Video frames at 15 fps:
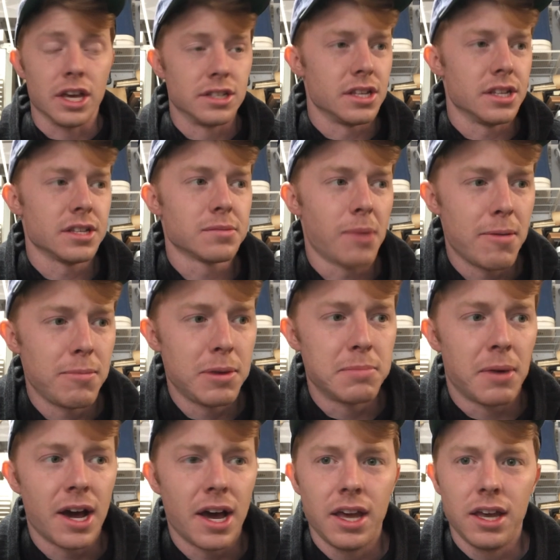So this might be
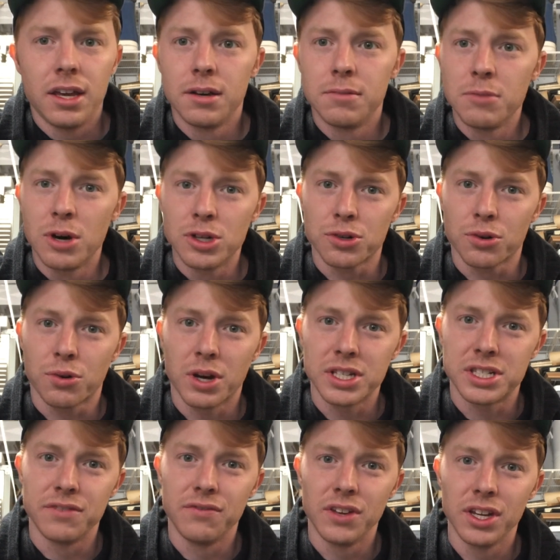my most
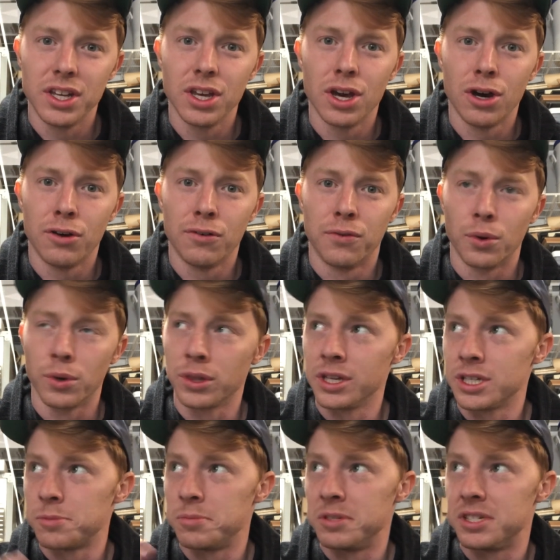requested video for
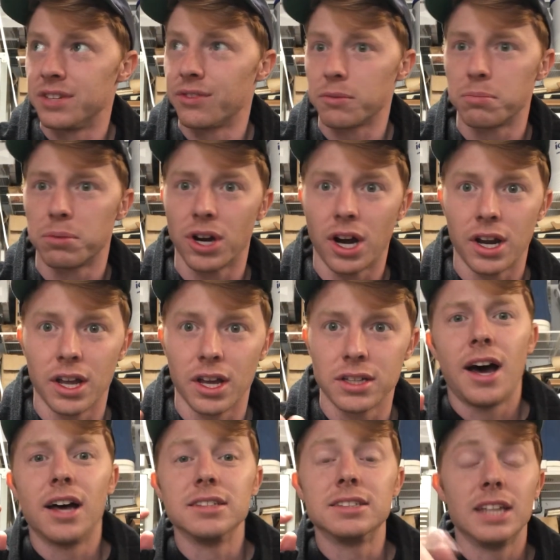this specific product.
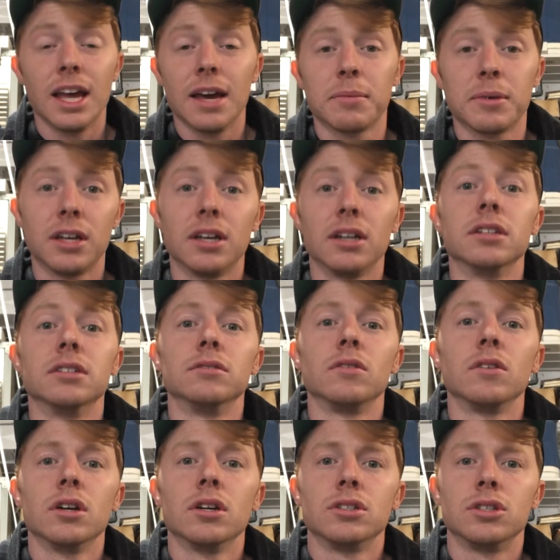Uh, today I'm gonna
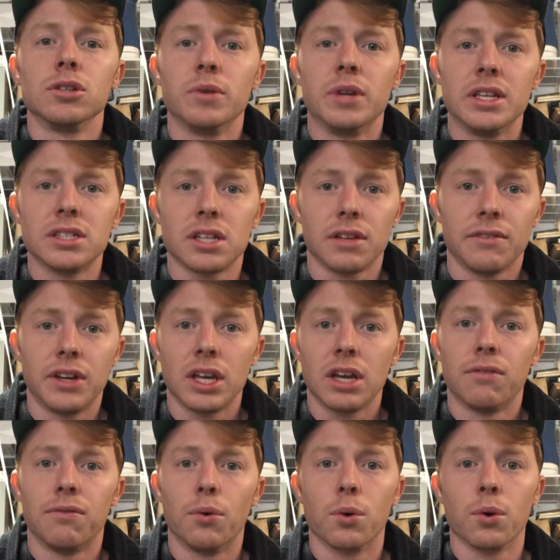do an install video
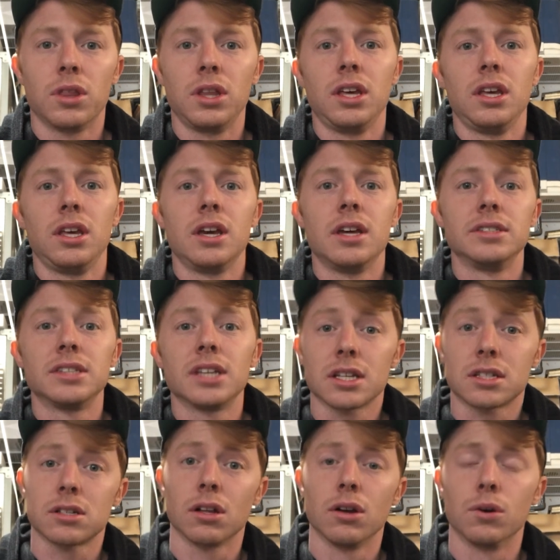for the
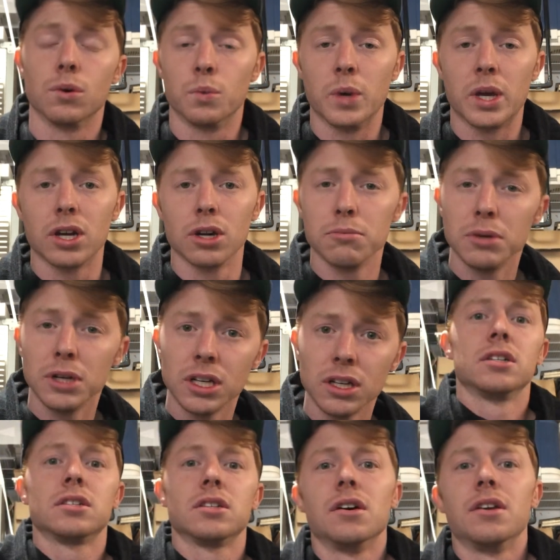NTX Glow Wicker Bill
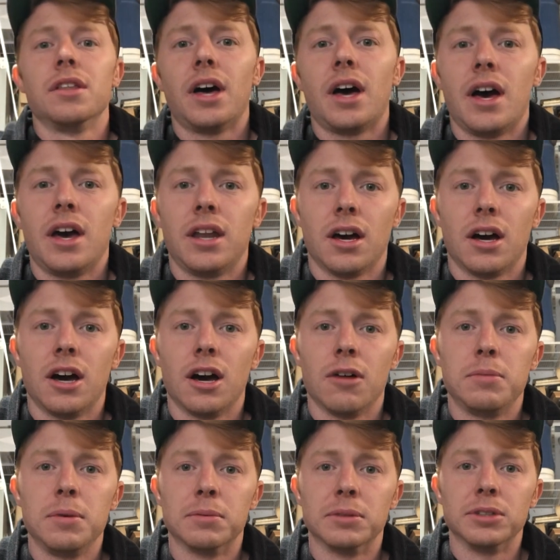so that uh,
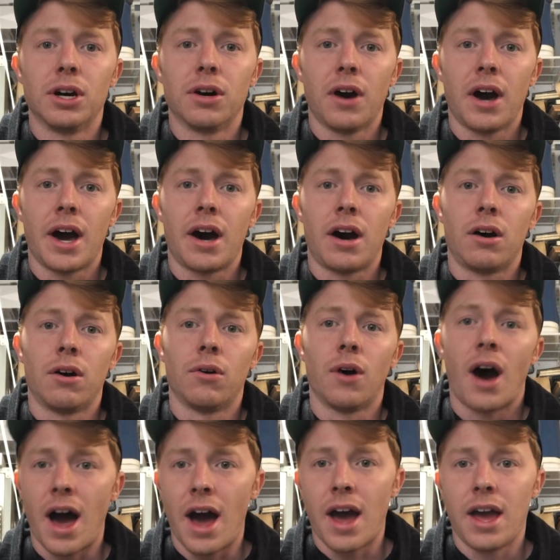people know how
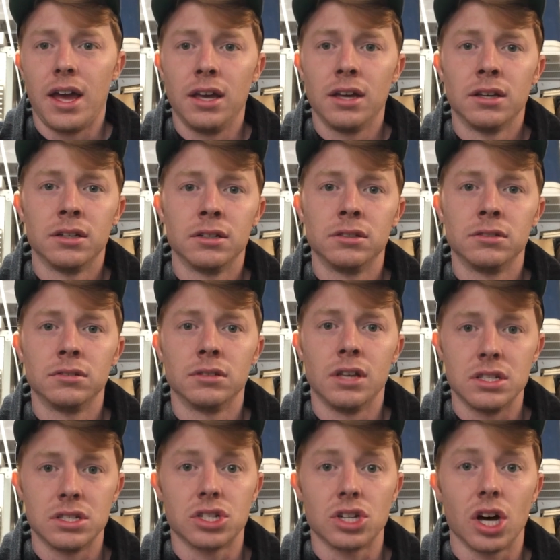I
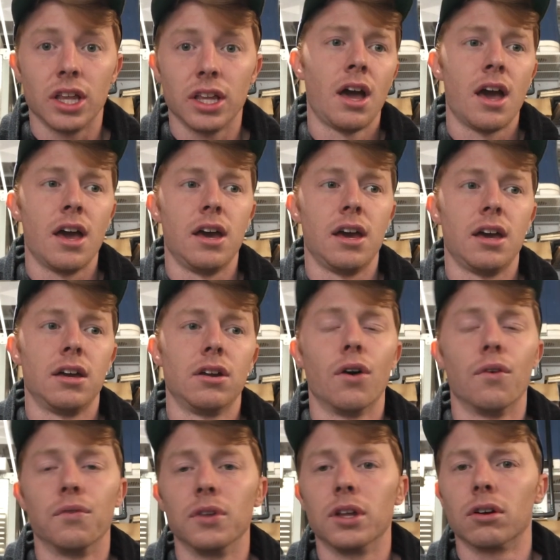install it and
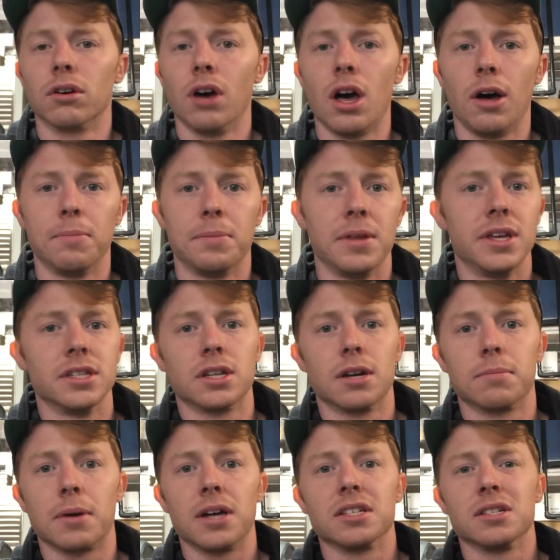hopefully it'll help the install
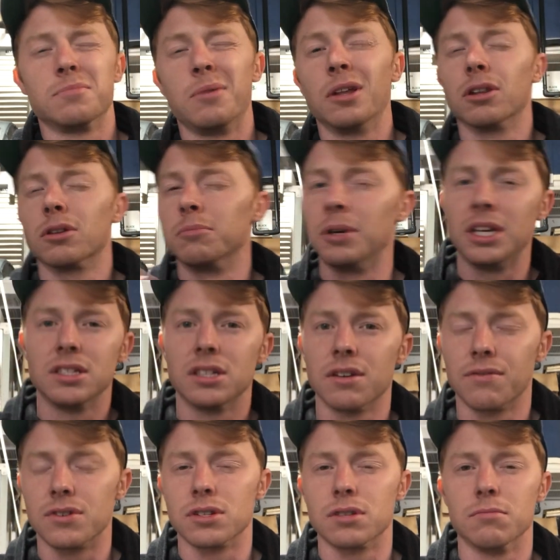process be a little bit easier for some